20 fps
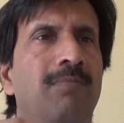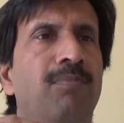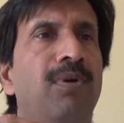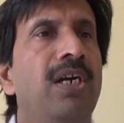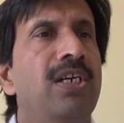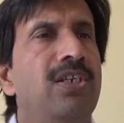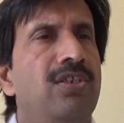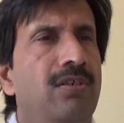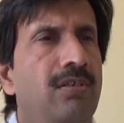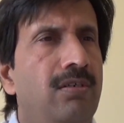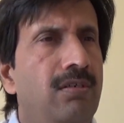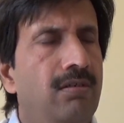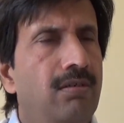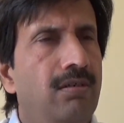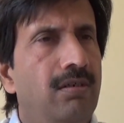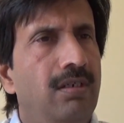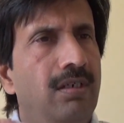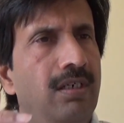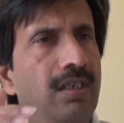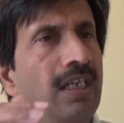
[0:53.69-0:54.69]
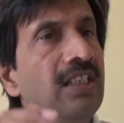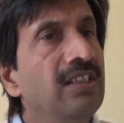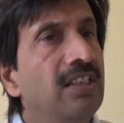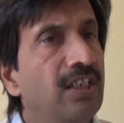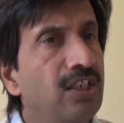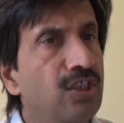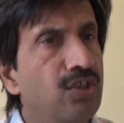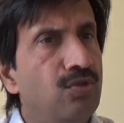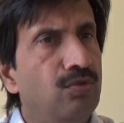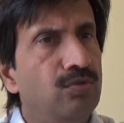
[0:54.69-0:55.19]
pressure in the
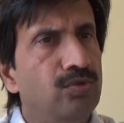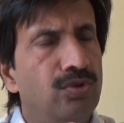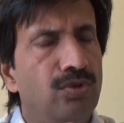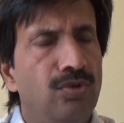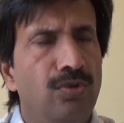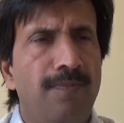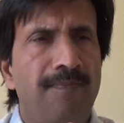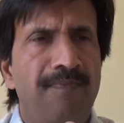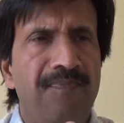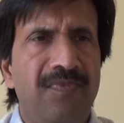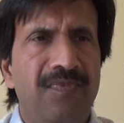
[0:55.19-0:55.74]
tissues you know